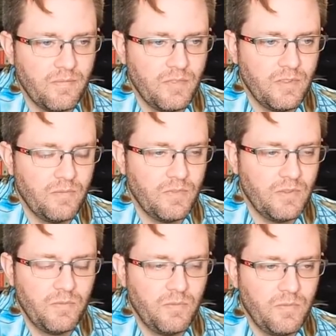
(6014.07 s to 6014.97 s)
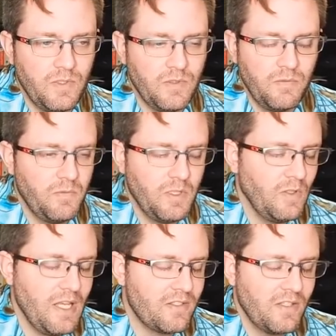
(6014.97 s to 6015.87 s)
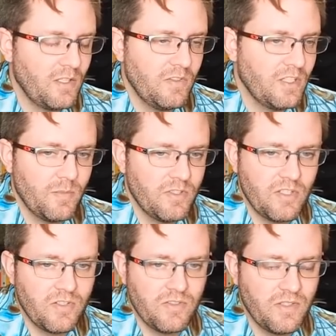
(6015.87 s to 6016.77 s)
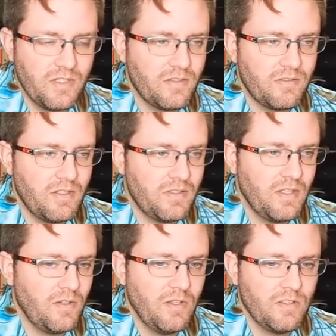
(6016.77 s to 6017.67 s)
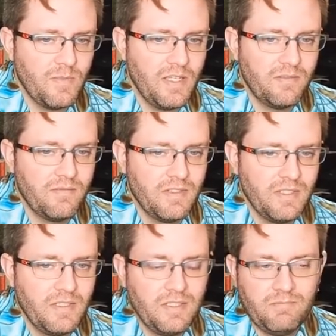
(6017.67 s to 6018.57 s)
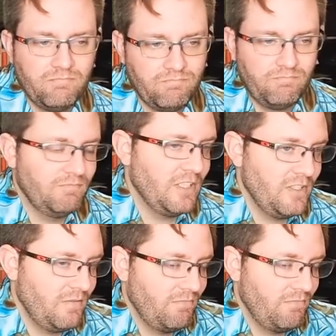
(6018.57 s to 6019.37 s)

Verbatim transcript: you know, it, it'll last until they close out their positions. That's that's how it goes, man. That's it.